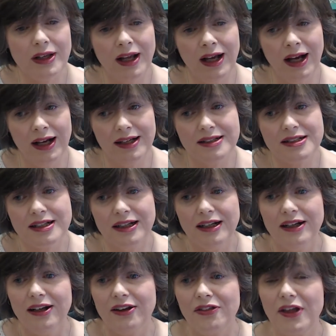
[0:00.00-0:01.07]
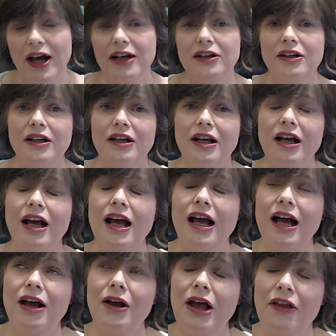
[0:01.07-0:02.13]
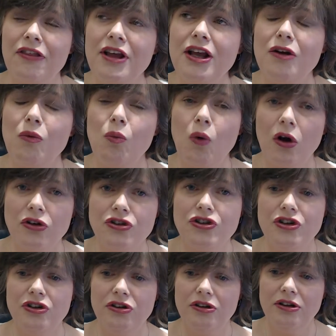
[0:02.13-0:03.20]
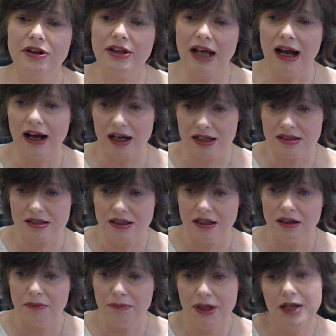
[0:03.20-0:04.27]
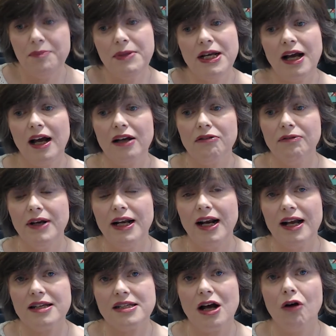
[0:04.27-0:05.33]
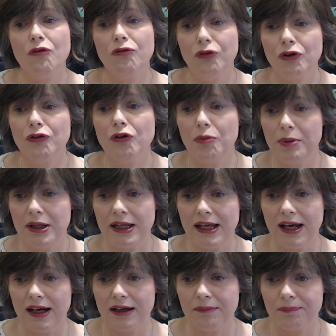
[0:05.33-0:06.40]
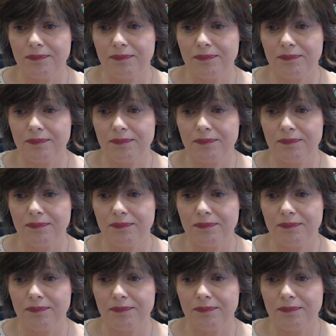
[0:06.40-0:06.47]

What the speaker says: and that, I think watching that made me kind of realise how vulnerable you are.